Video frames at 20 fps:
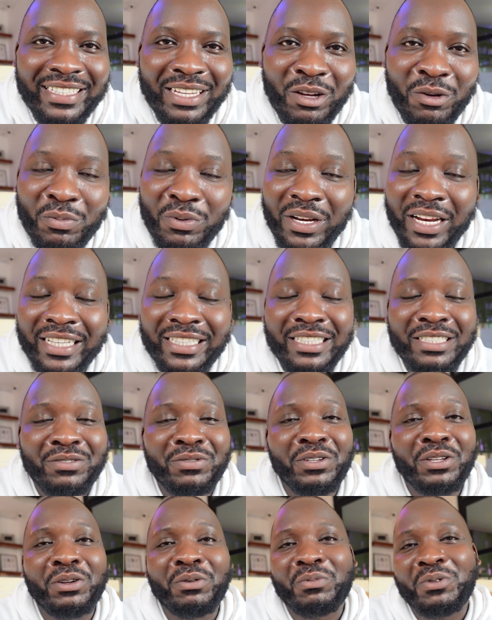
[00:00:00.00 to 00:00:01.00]
I hope you like this
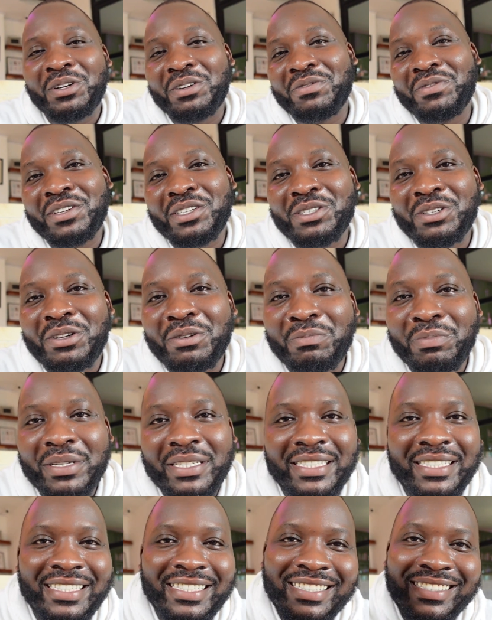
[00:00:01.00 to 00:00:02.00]
video motivation.
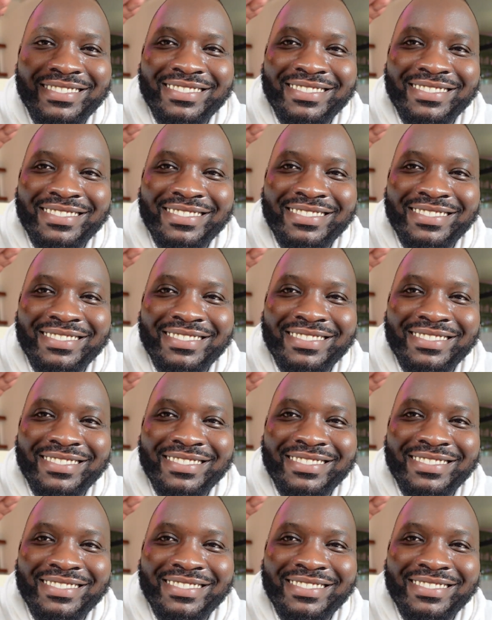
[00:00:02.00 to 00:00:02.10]
Peace.